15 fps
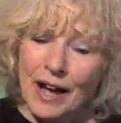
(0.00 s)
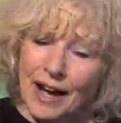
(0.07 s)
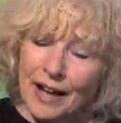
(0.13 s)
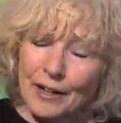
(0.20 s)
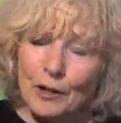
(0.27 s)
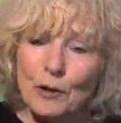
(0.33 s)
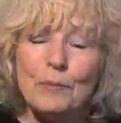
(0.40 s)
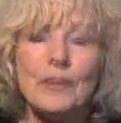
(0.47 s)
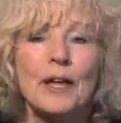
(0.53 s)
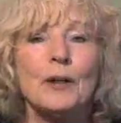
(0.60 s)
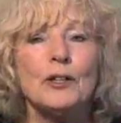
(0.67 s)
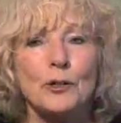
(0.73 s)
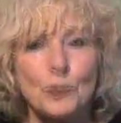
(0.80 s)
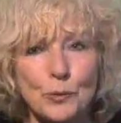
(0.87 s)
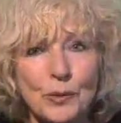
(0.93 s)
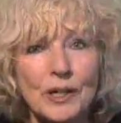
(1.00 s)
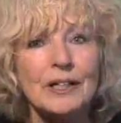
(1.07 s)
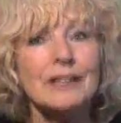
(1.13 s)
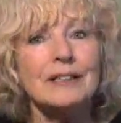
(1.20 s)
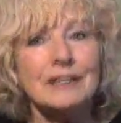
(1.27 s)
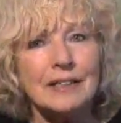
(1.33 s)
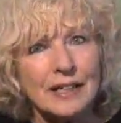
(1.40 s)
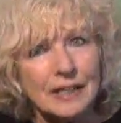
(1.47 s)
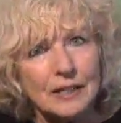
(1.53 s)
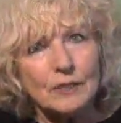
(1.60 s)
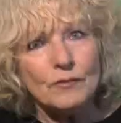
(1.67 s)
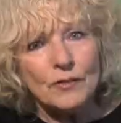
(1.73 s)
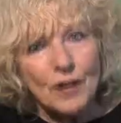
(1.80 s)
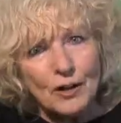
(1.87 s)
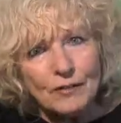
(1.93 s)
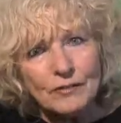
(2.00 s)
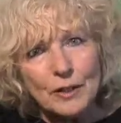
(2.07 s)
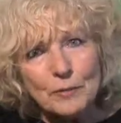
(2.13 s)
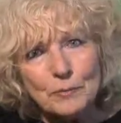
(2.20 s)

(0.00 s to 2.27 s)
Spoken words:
I hope that you will get involved.